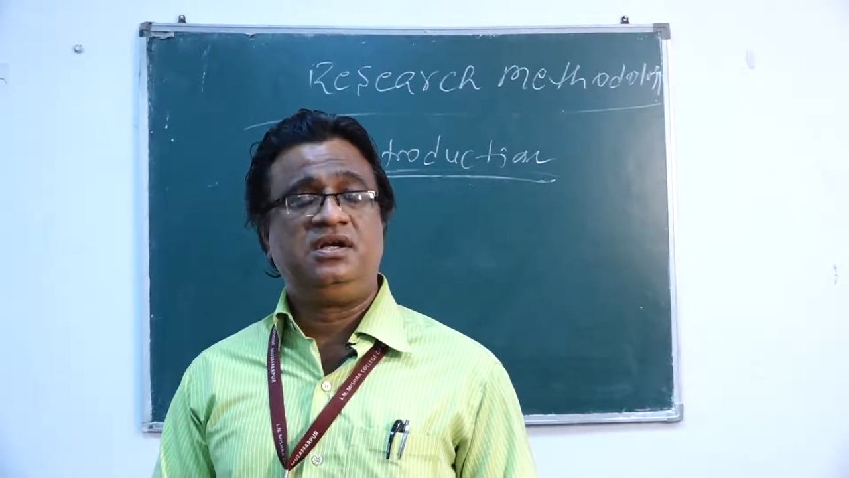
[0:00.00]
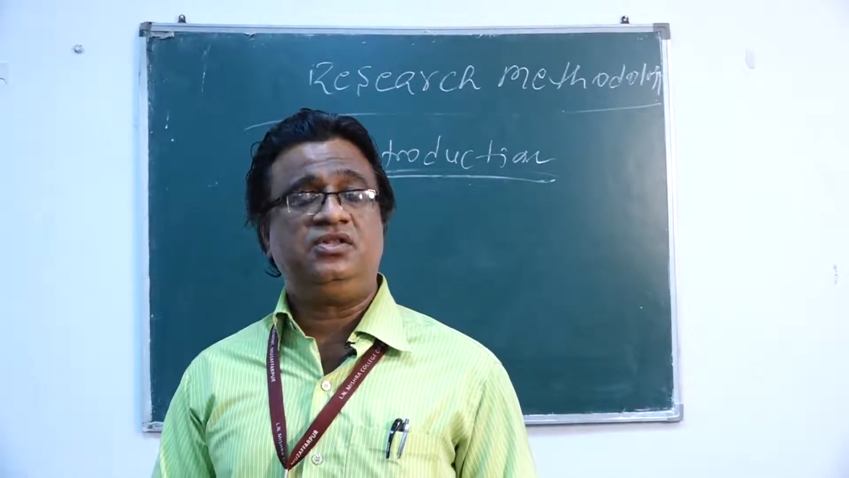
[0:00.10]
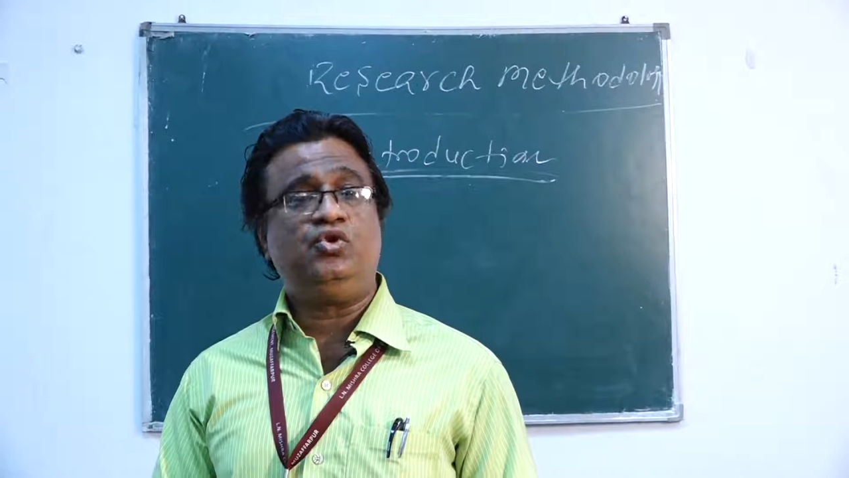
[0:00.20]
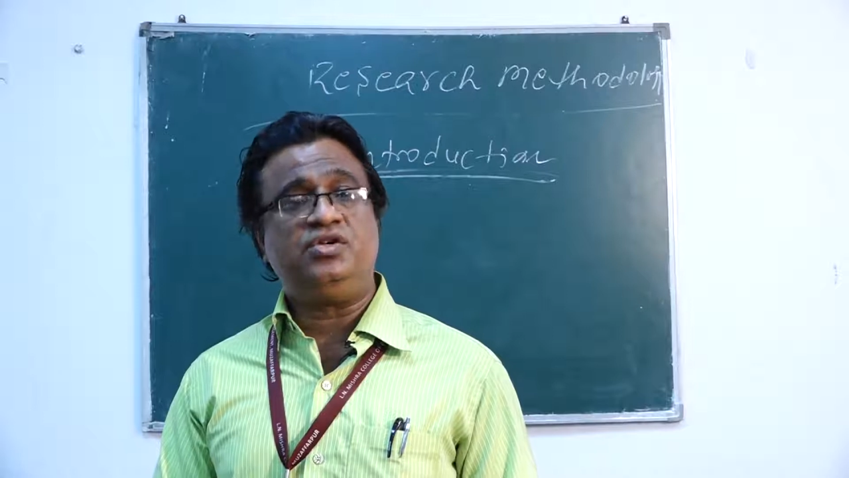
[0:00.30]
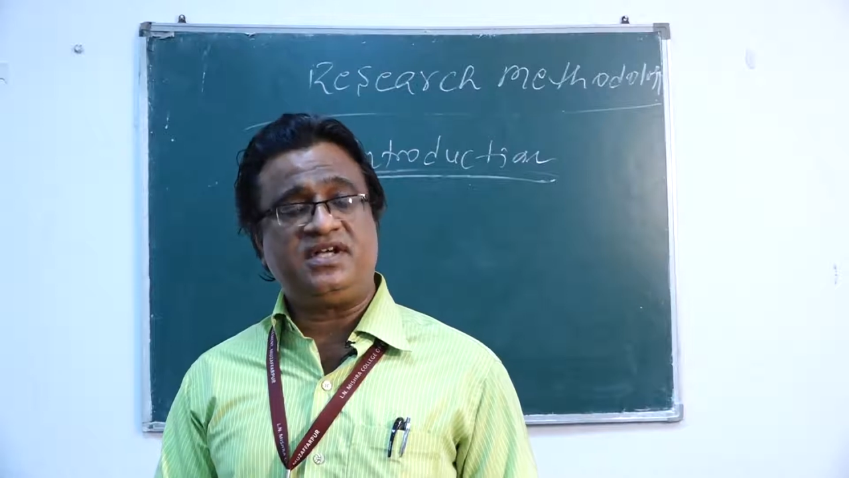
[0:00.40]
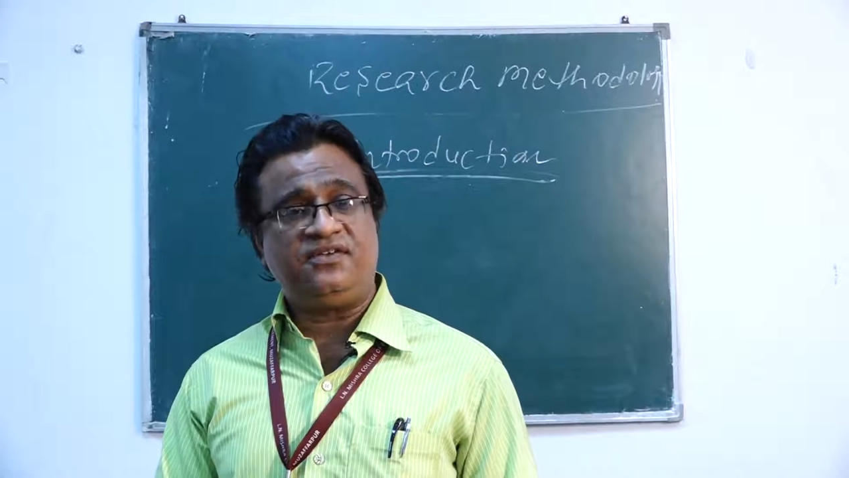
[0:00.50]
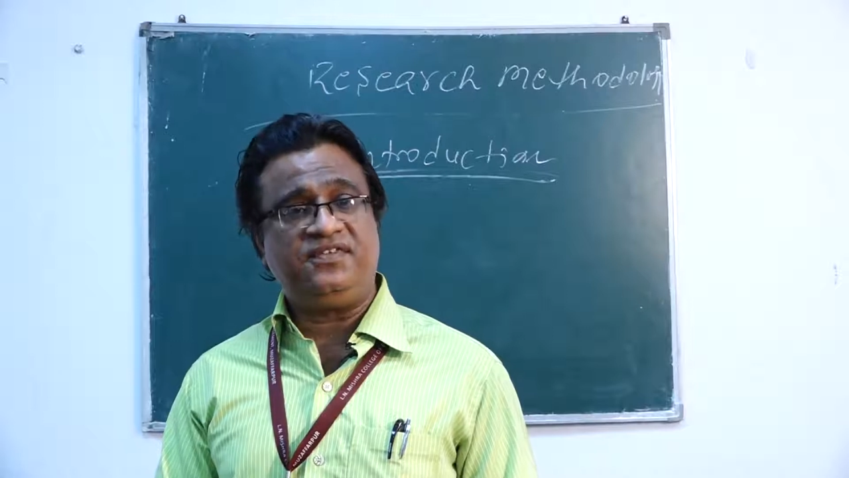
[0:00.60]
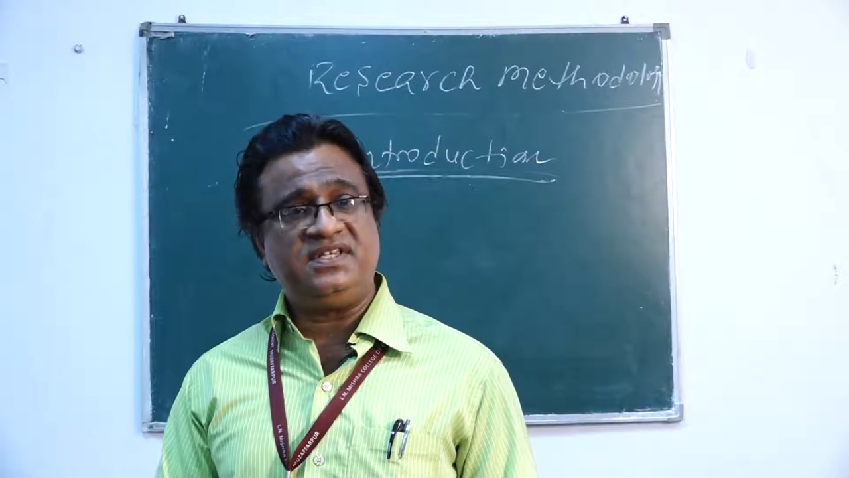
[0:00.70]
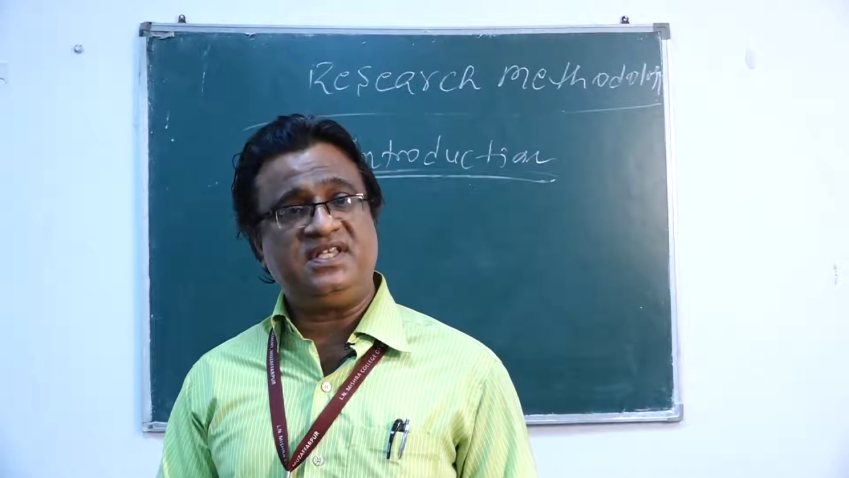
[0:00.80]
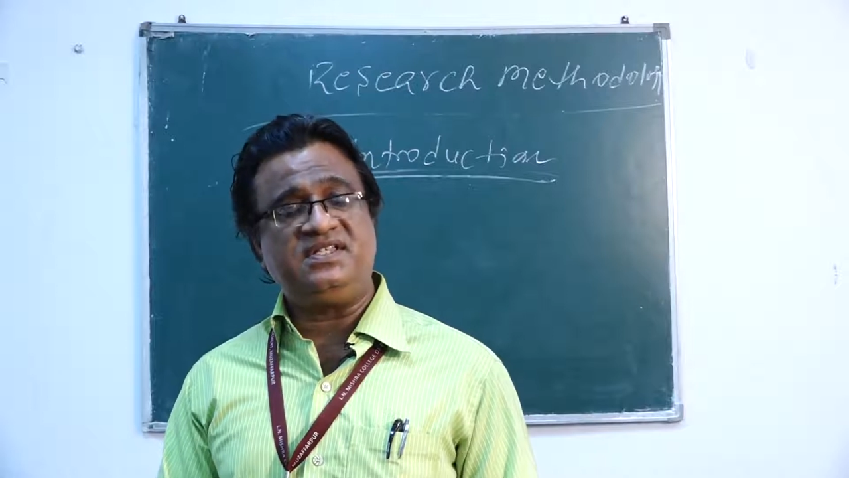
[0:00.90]
Those are
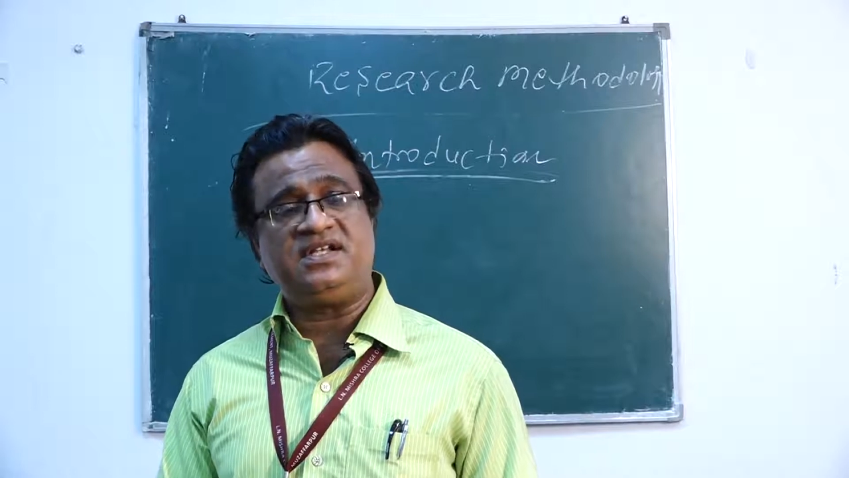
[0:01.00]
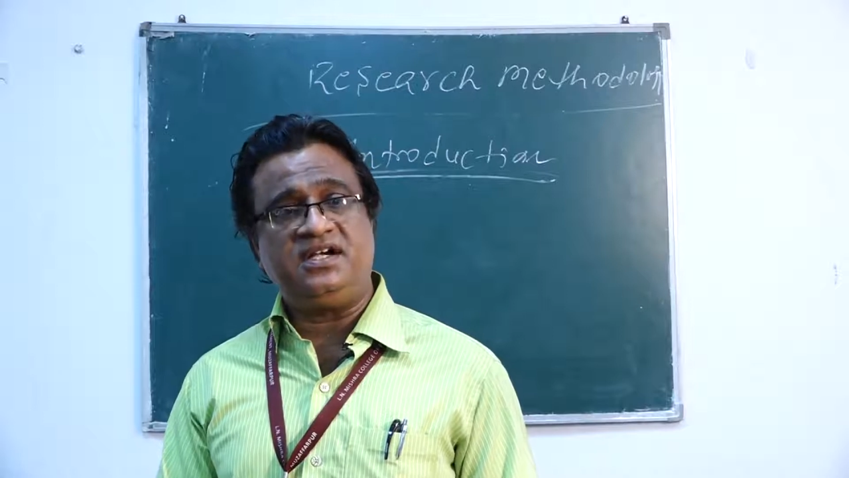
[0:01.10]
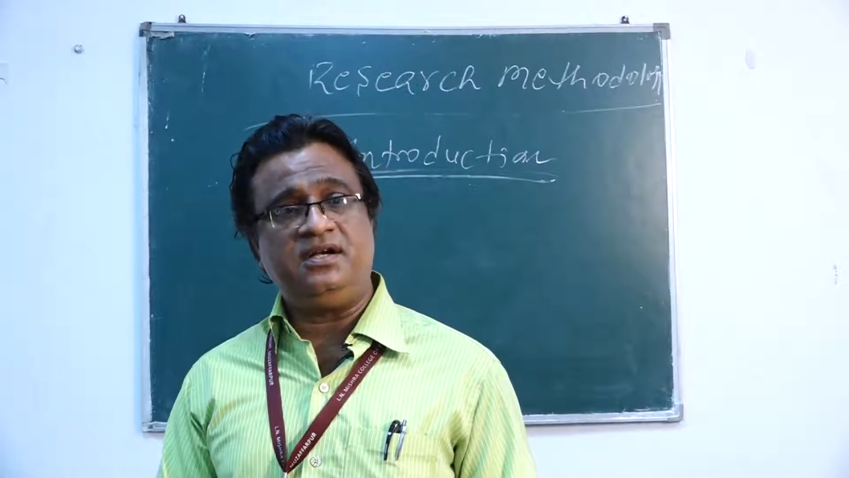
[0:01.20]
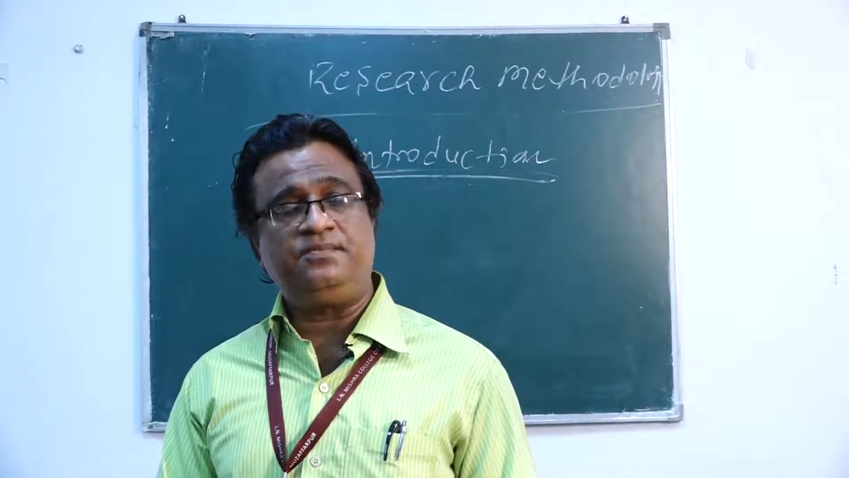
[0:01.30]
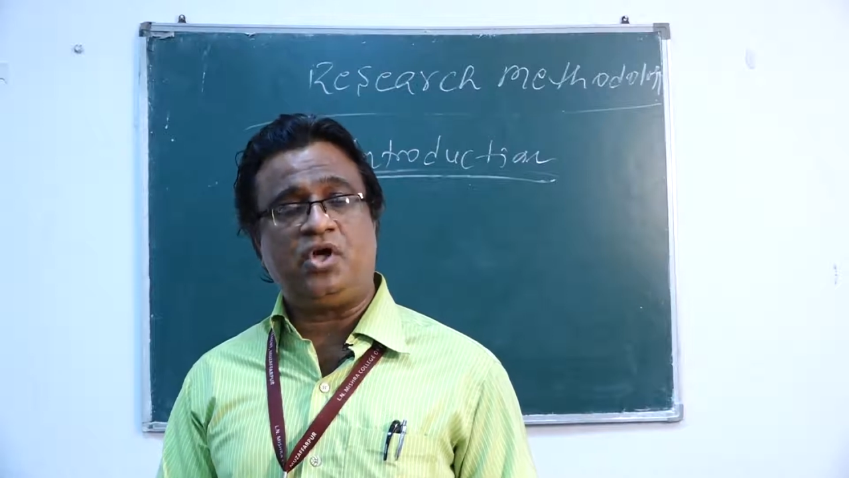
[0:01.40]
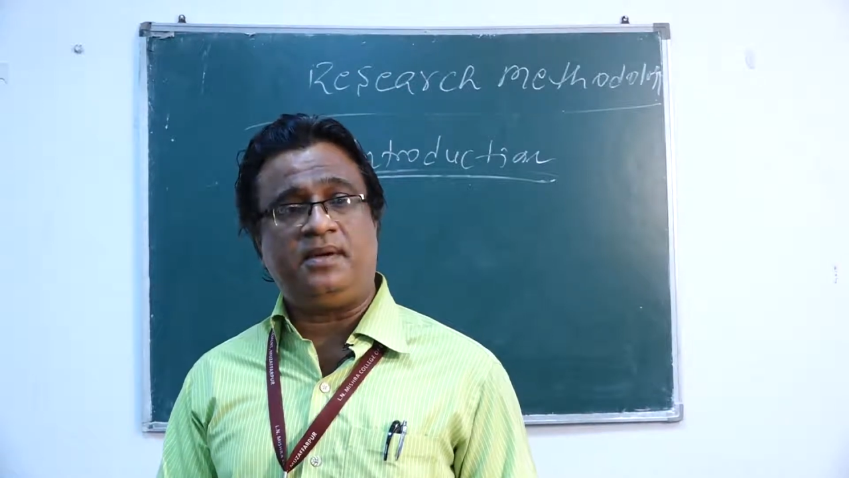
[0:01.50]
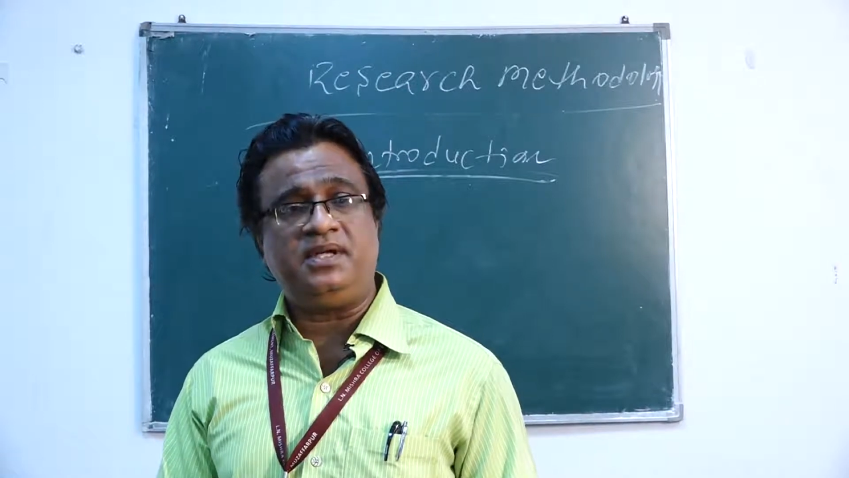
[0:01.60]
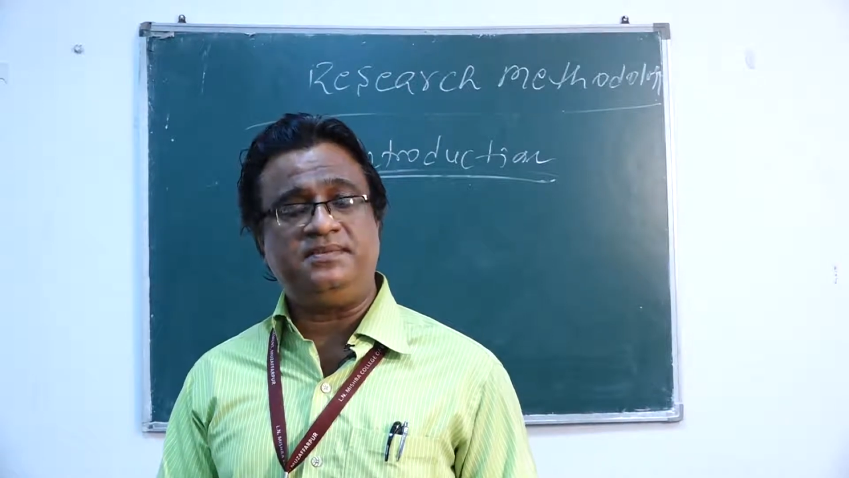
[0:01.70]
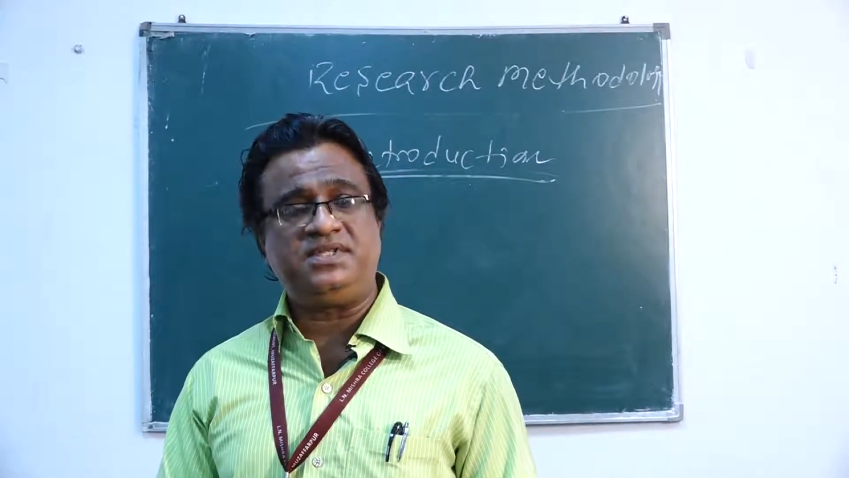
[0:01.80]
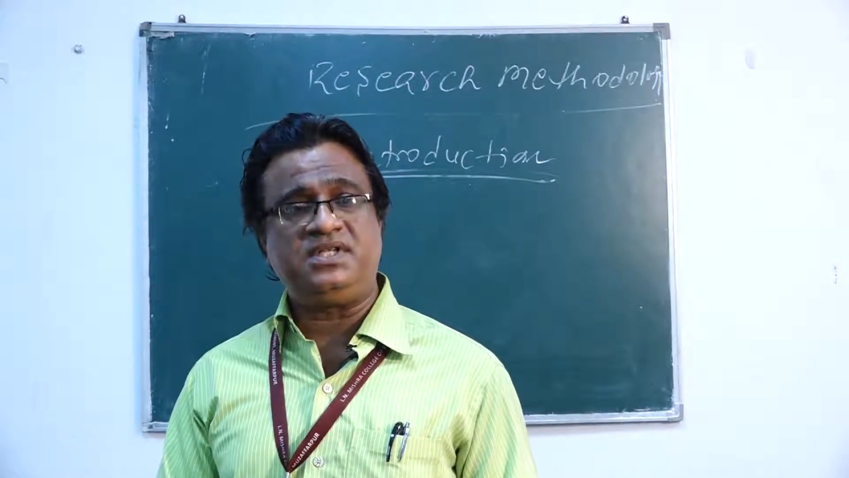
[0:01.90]
facing certain
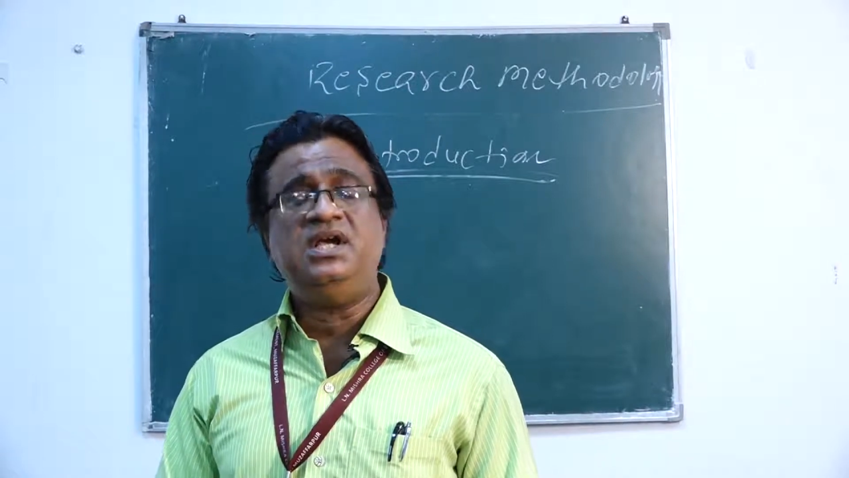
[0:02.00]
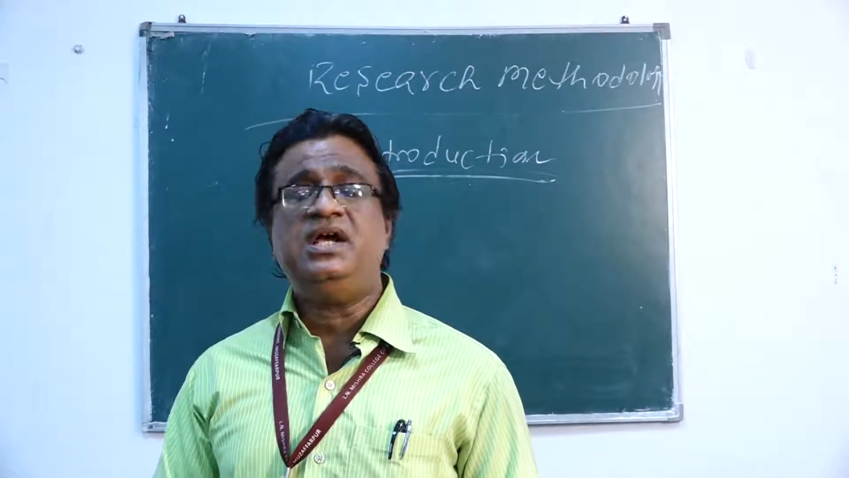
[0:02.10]
problems